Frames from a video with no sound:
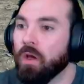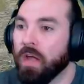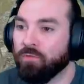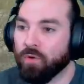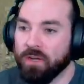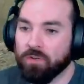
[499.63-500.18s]
If
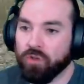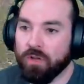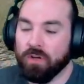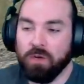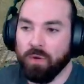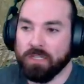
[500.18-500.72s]
we're near a trader
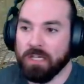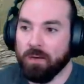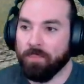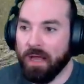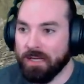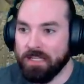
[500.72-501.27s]
anyway, it's not a
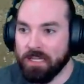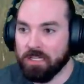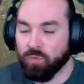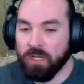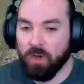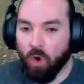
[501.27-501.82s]
bad idea because
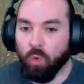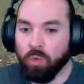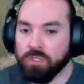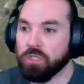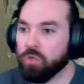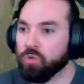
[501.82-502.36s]
we can
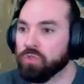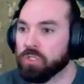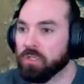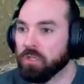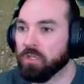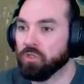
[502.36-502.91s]
always use
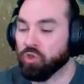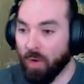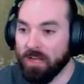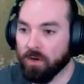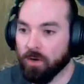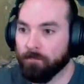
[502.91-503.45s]

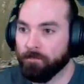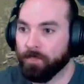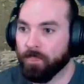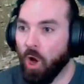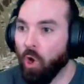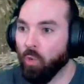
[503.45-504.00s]
trader.
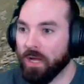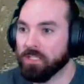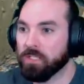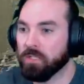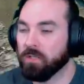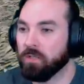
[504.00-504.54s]

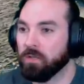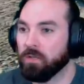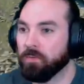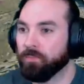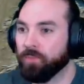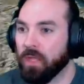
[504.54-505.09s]
Always.
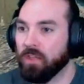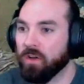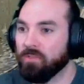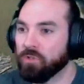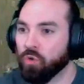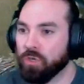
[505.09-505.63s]
And their
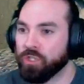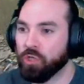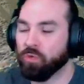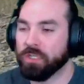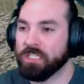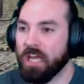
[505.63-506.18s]
inventory should
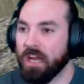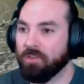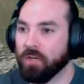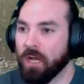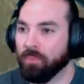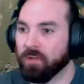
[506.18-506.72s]
reset every
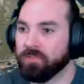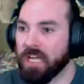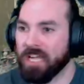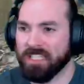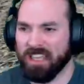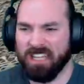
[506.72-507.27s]
couple of
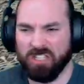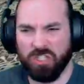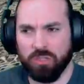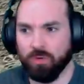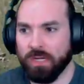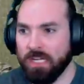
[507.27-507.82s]
days. I think it's
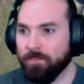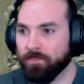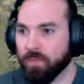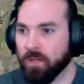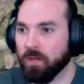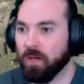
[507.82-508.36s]
three,
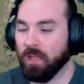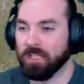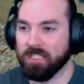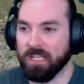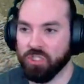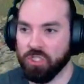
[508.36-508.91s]
unless
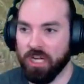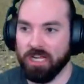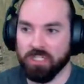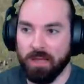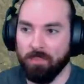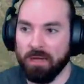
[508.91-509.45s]
that's
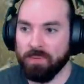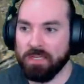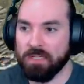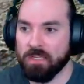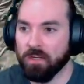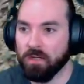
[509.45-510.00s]
changed. That might
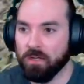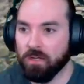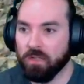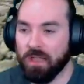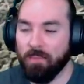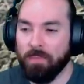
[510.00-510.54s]
be,
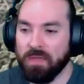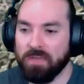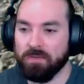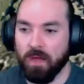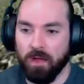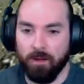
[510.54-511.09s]
that might
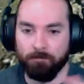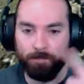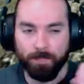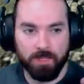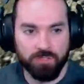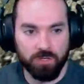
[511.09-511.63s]
be um,
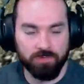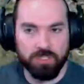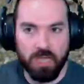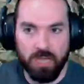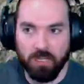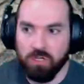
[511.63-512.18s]
server
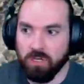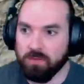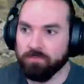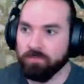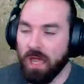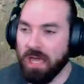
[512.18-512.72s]
side. Like you can
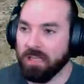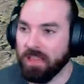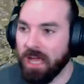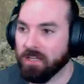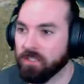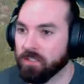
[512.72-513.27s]
edit
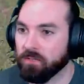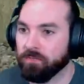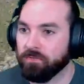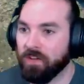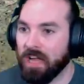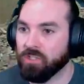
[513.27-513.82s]
that to
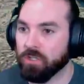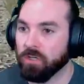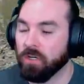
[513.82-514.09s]
faster.